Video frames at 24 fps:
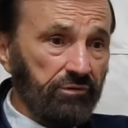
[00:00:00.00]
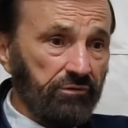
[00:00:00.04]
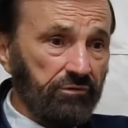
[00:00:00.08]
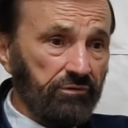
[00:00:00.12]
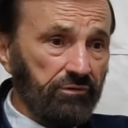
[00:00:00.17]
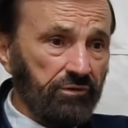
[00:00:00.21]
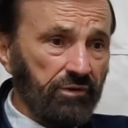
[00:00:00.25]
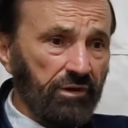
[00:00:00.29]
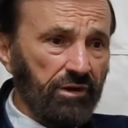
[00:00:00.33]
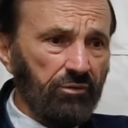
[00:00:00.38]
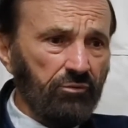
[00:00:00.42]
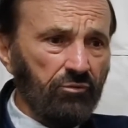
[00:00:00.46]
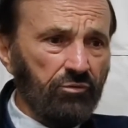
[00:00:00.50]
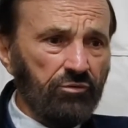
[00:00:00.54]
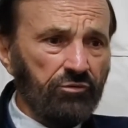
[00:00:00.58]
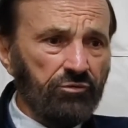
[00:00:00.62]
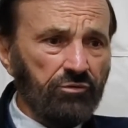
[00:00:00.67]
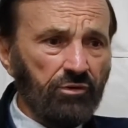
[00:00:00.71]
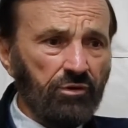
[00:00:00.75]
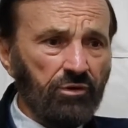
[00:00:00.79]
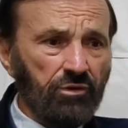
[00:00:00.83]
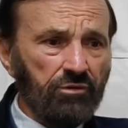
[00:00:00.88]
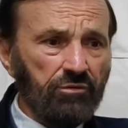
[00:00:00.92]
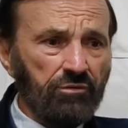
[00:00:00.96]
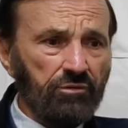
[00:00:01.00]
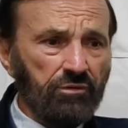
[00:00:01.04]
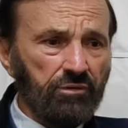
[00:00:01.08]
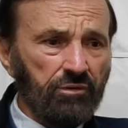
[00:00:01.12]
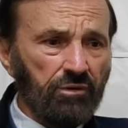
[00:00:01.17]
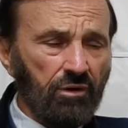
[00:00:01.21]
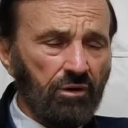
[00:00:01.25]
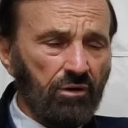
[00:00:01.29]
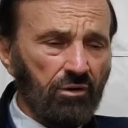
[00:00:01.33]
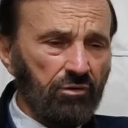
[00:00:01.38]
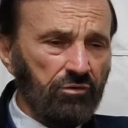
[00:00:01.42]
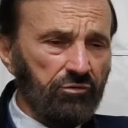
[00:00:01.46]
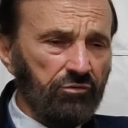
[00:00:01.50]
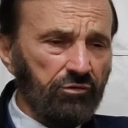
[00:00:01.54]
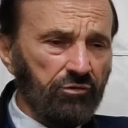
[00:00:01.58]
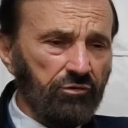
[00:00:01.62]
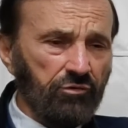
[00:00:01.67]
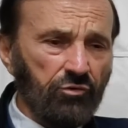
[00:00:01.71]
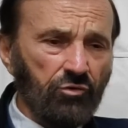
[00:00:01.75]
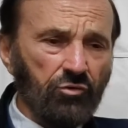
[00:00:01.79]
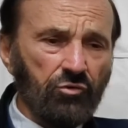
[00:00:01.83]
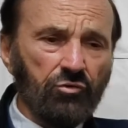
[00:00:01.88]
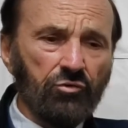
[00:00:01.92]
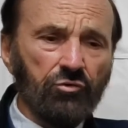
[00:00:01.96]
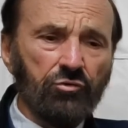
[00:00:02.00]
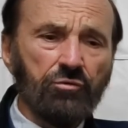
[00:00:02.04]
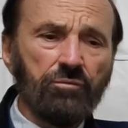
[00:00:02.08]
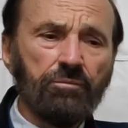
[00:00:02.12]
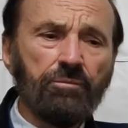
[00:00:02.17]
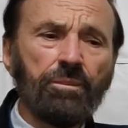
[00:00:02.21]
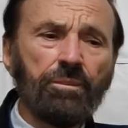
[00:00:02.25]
And that was on the August the 3rd.